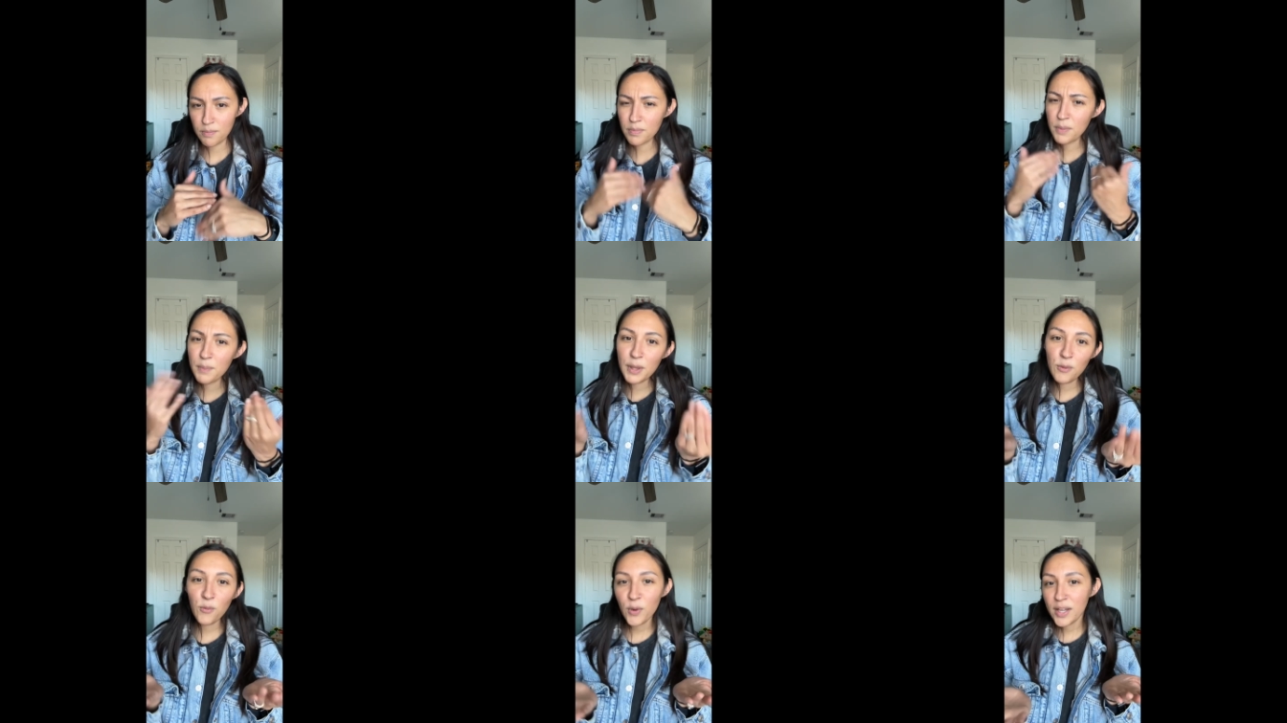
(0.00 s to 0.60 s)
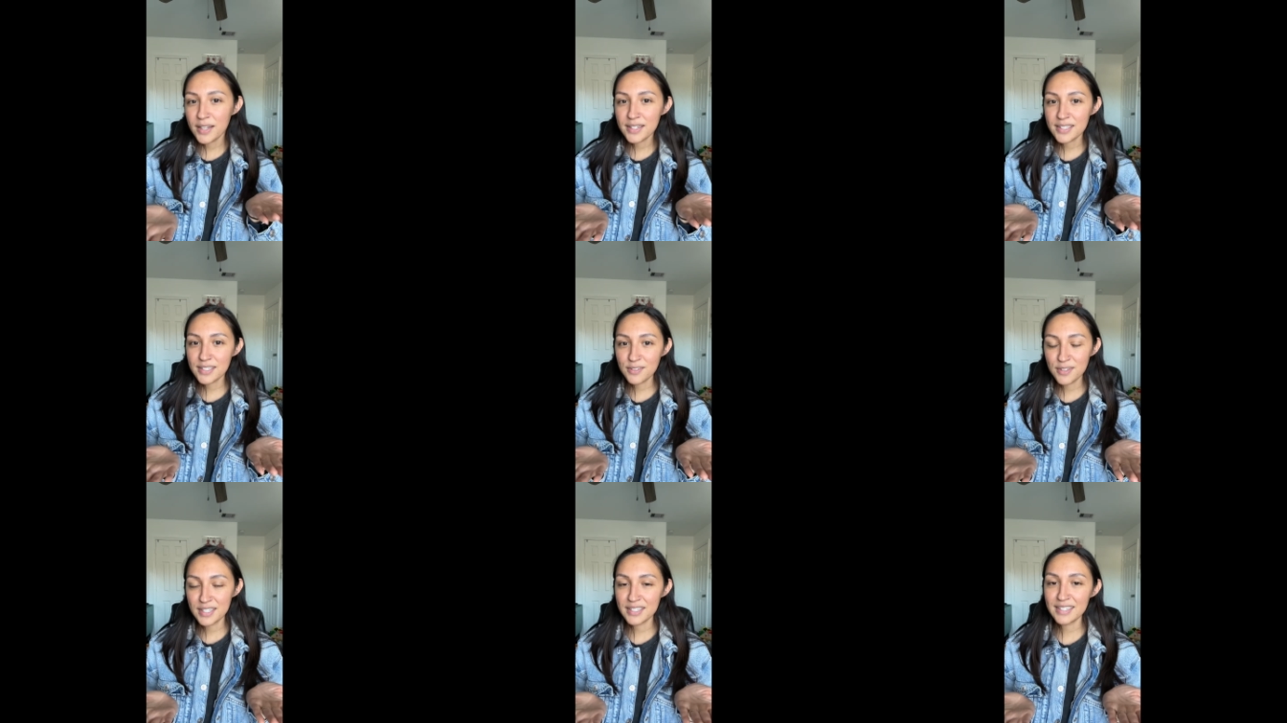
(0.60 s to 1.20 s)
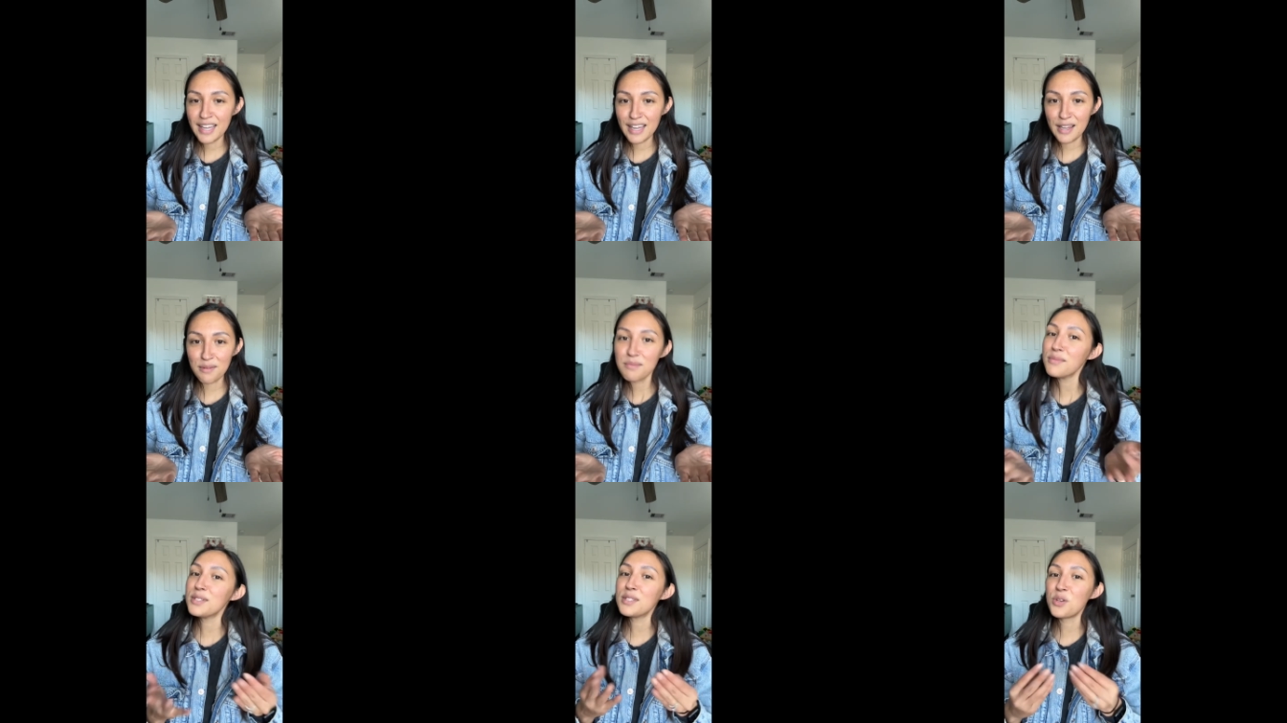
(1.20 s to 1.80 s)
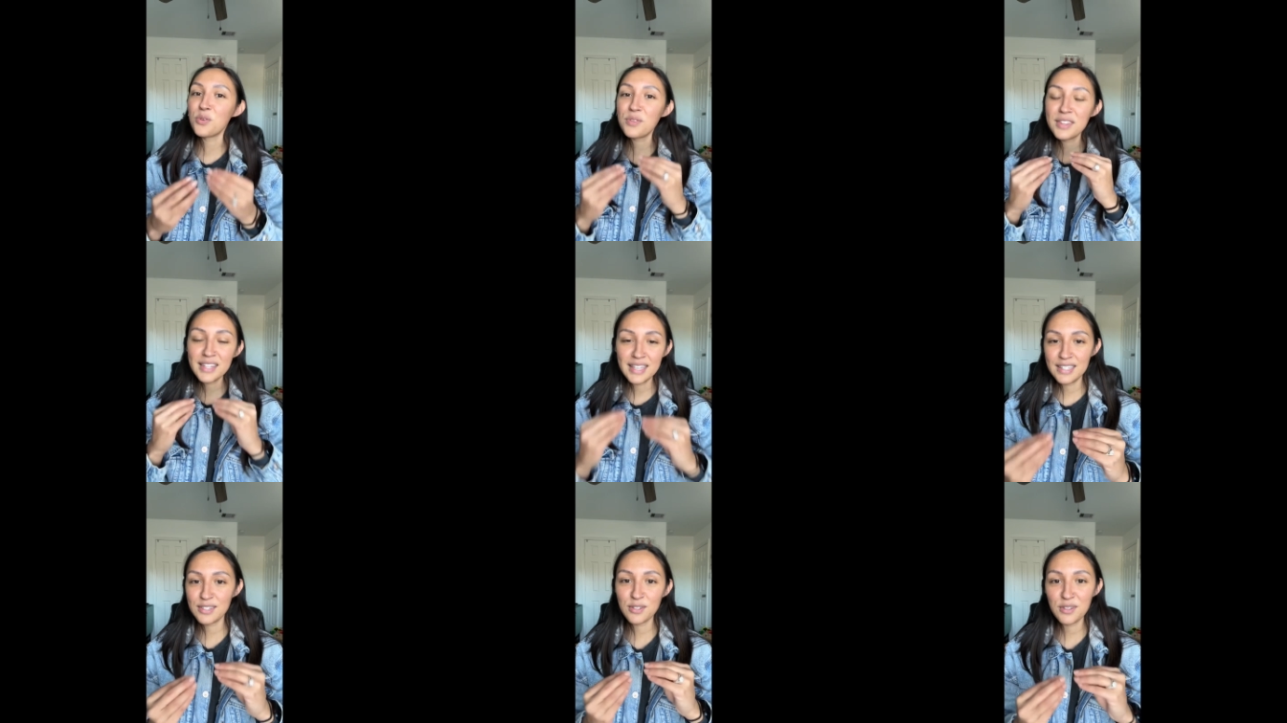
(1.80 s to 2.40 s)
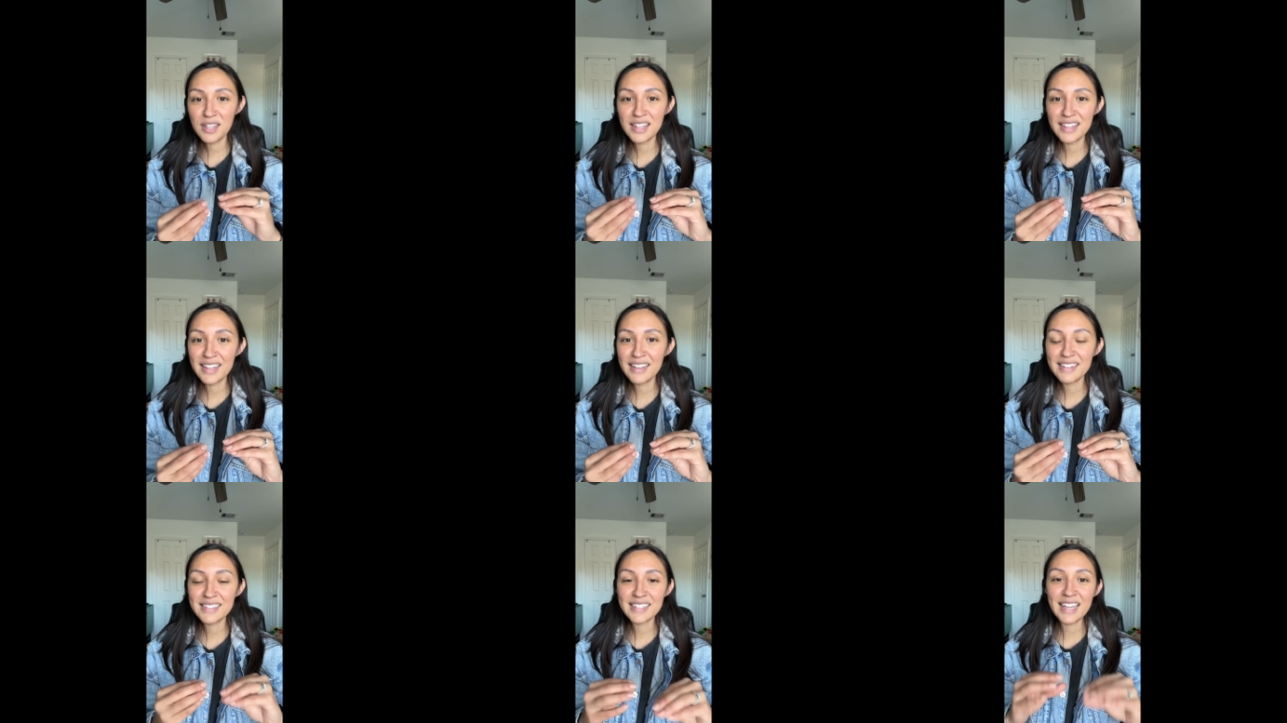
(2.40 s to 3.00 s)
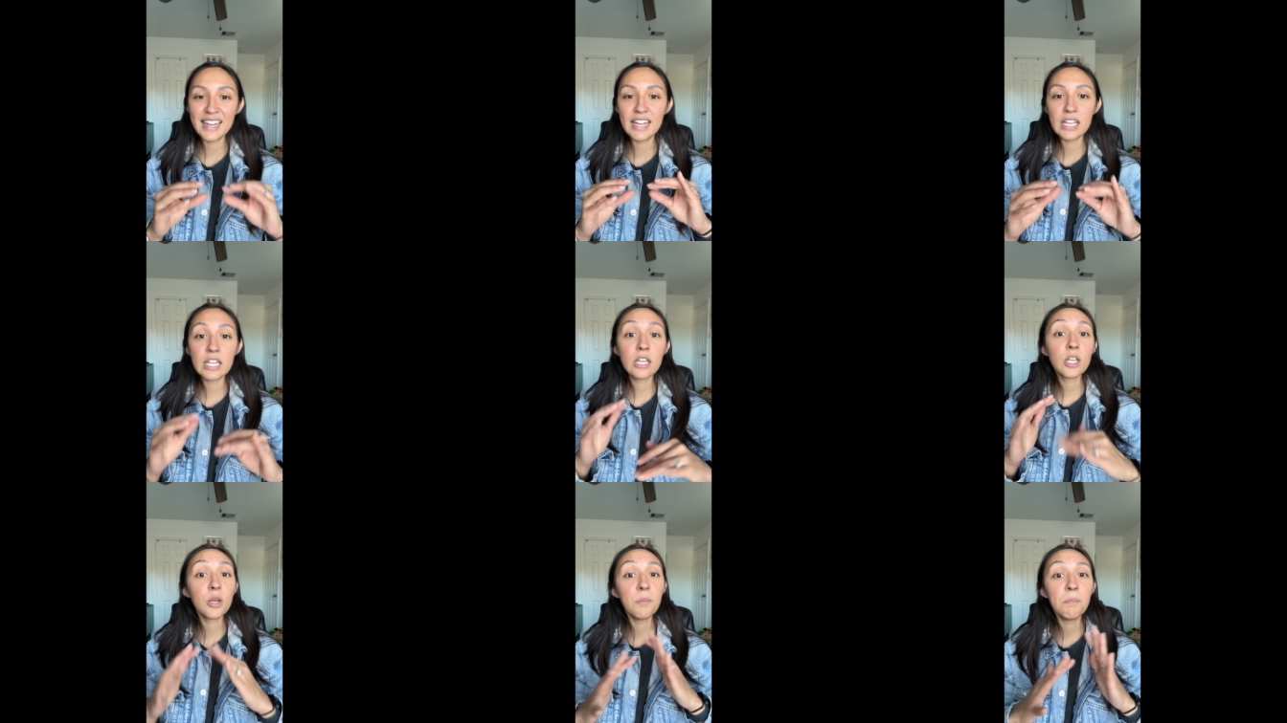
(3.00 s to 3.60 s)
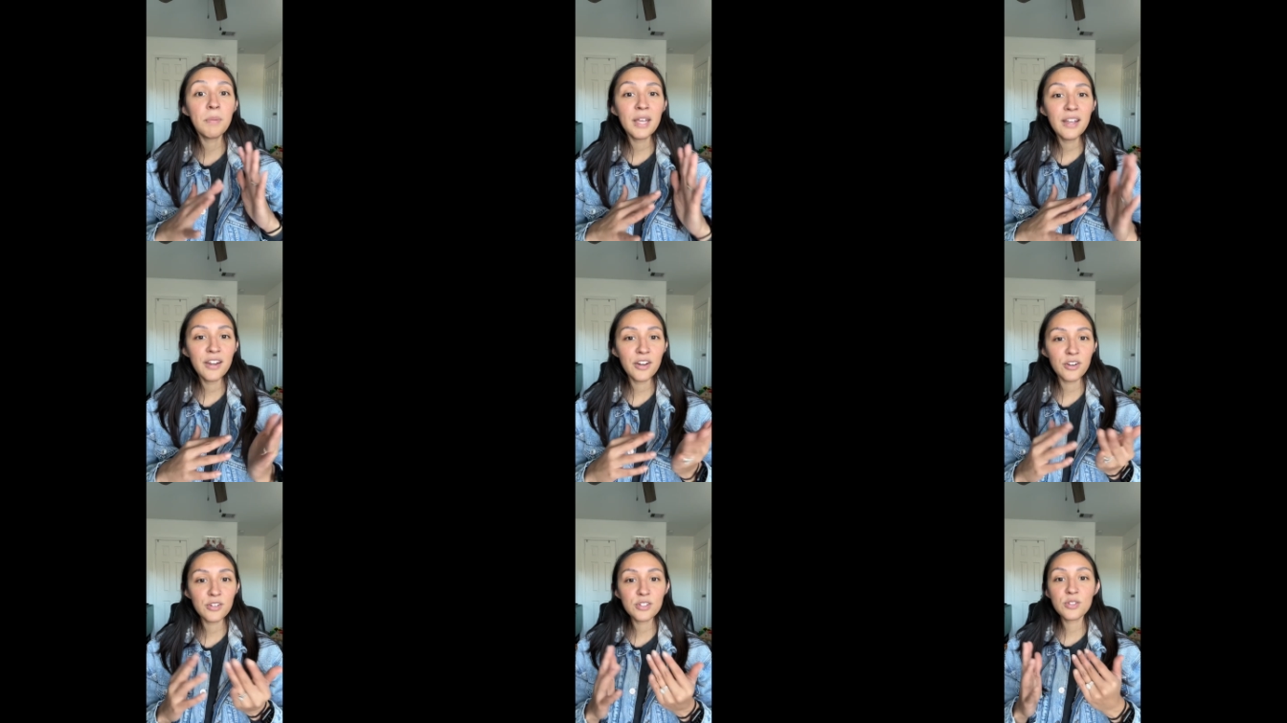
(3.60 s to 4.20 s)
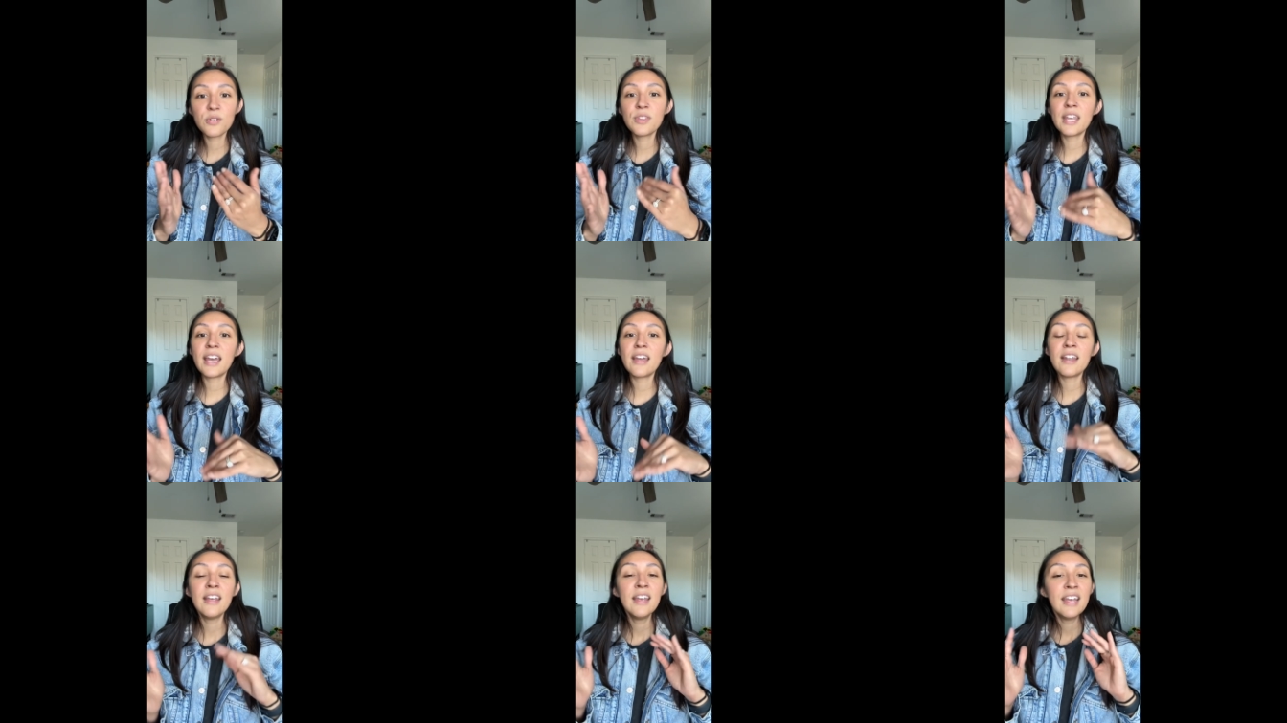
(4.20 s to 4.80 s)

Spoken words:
but my weight is still the same. So these are the things that it can compare, so that